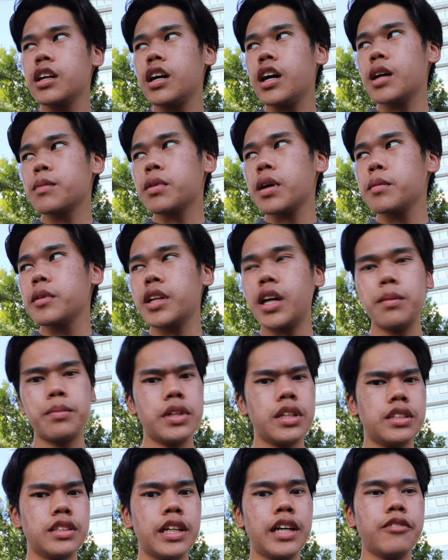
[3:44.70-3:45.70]
I'd probably not
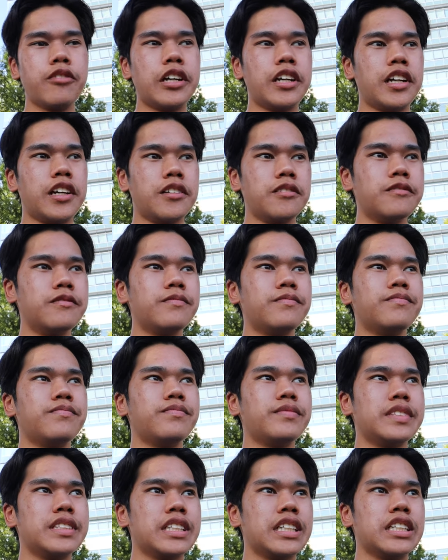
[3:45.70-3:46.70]
be in debt right now.
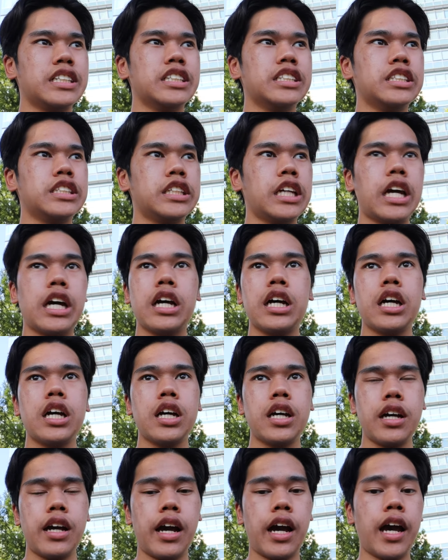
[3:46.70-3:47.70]
Because, yeah,
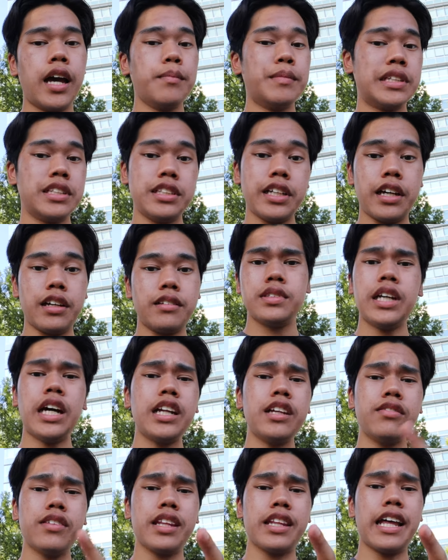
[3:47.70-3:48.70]
I'm in debt. Not
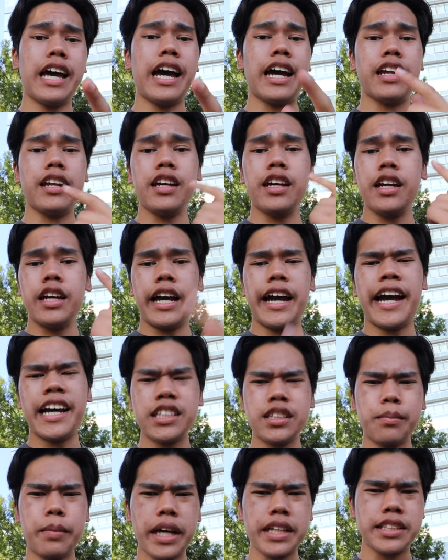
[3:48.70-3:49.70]
even that. I had
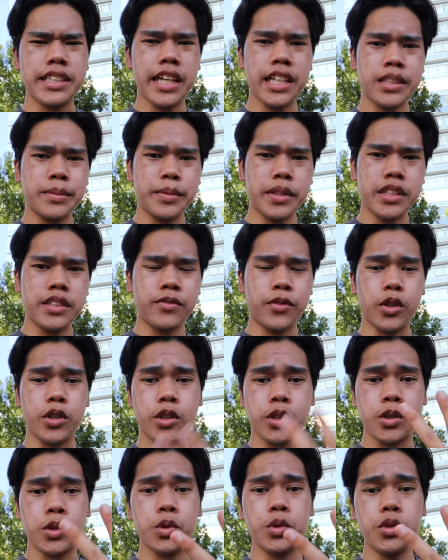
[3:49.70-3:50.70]
to buy textbooks for
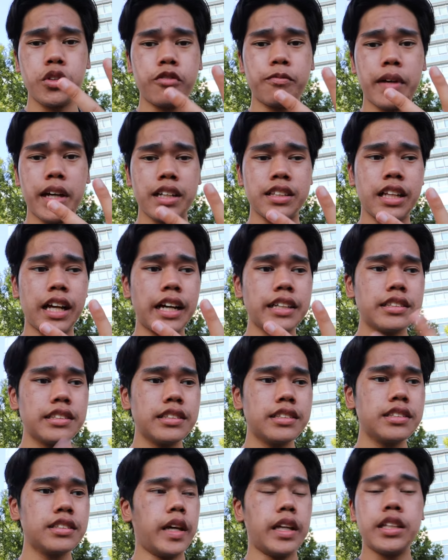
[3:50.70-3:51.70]
two of my
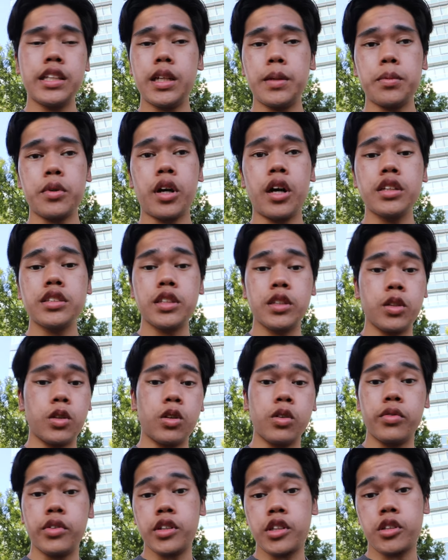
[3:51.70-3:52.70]
classes, ended up costing
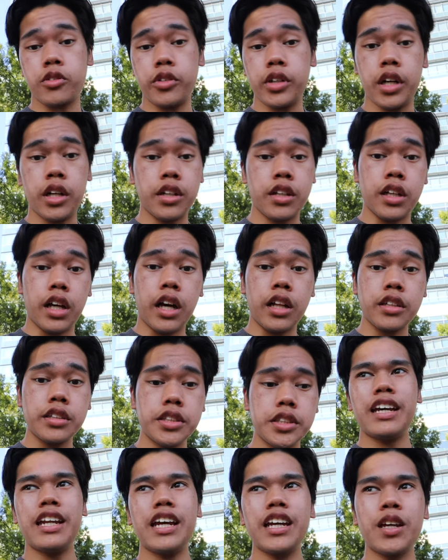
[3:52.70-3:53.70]
over
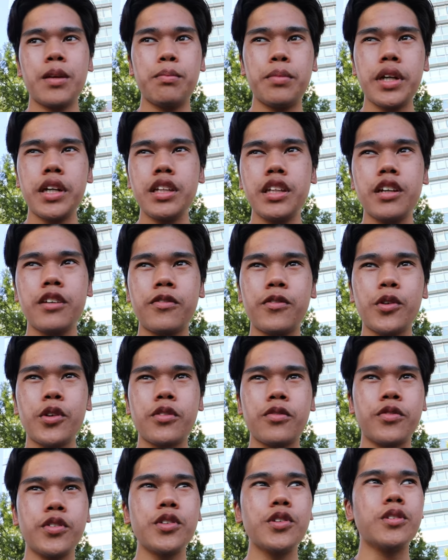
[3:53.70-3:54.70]
$300, and I can barely afford
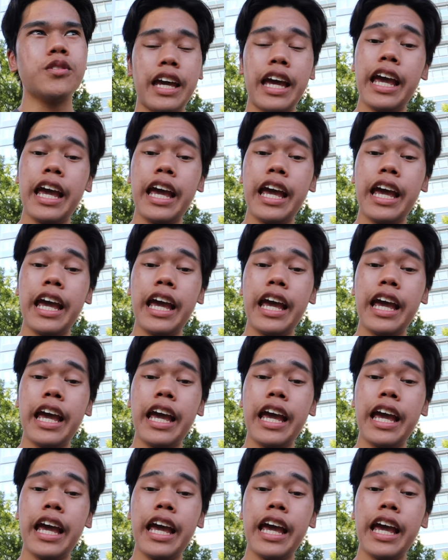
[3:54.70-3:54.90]
food.